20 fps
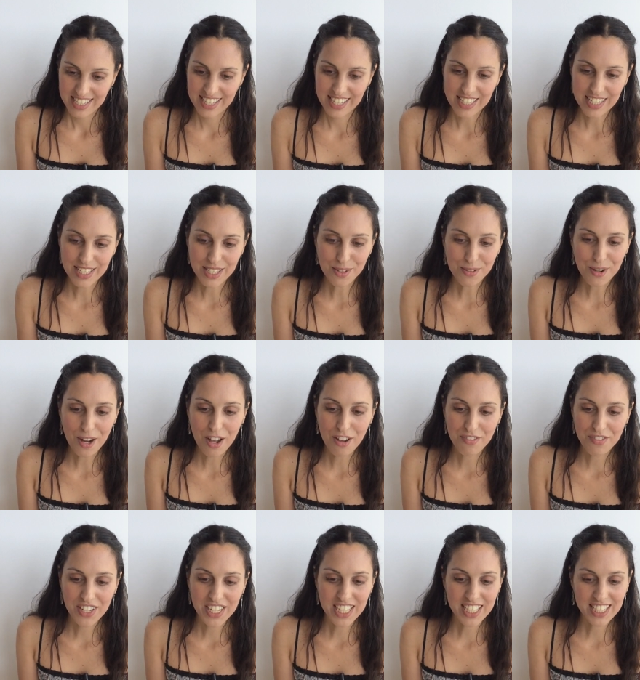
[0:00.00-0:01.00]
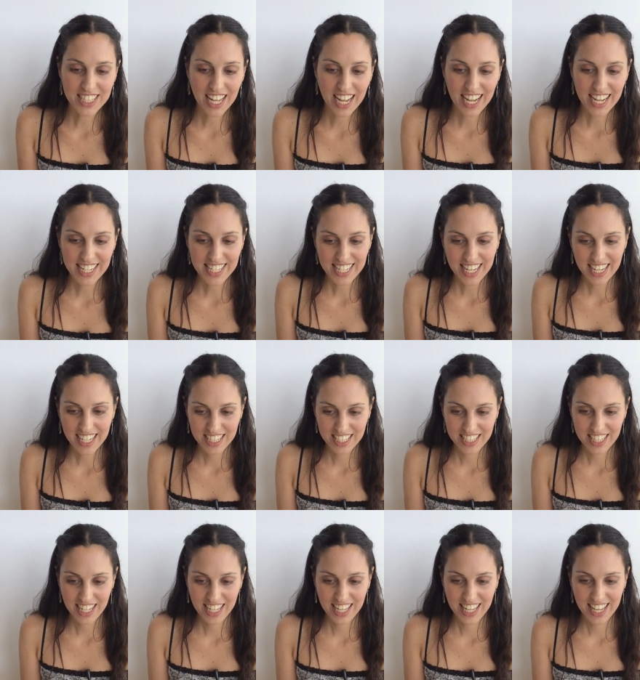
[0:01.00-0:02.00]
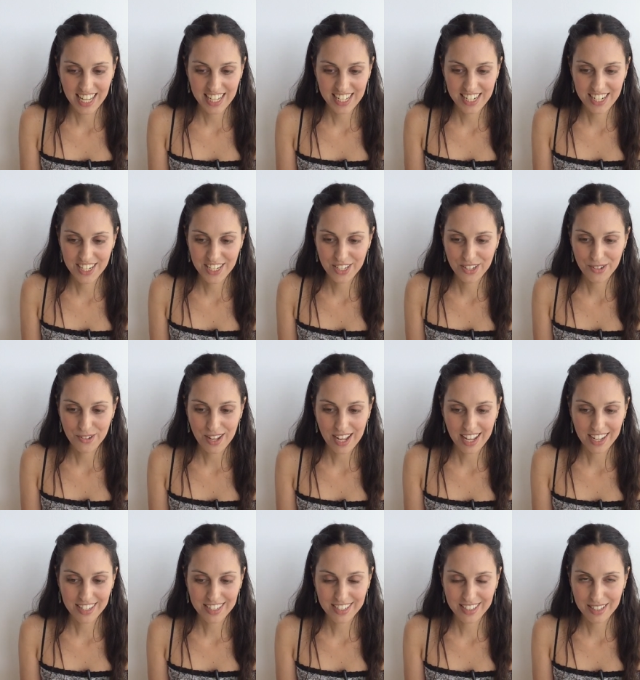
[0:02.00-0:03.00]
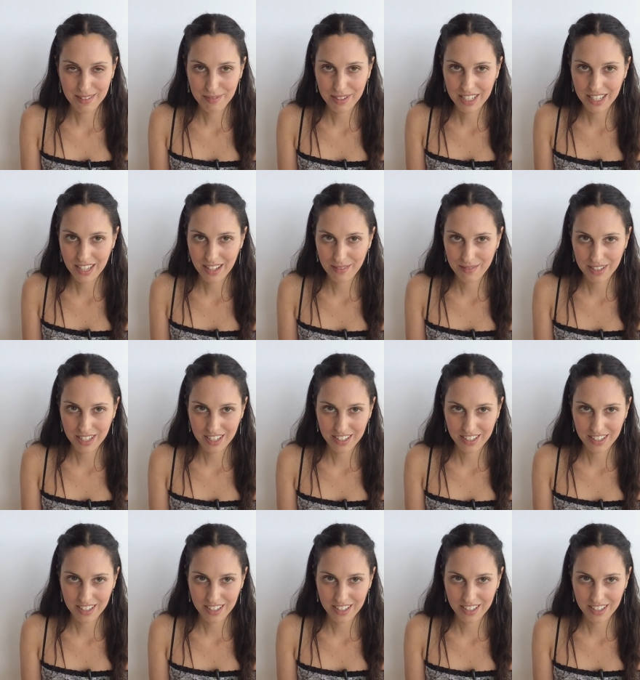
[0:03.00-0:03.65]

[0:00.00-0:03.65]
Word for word: Does the raw vegan diet anti-age? Do you actually become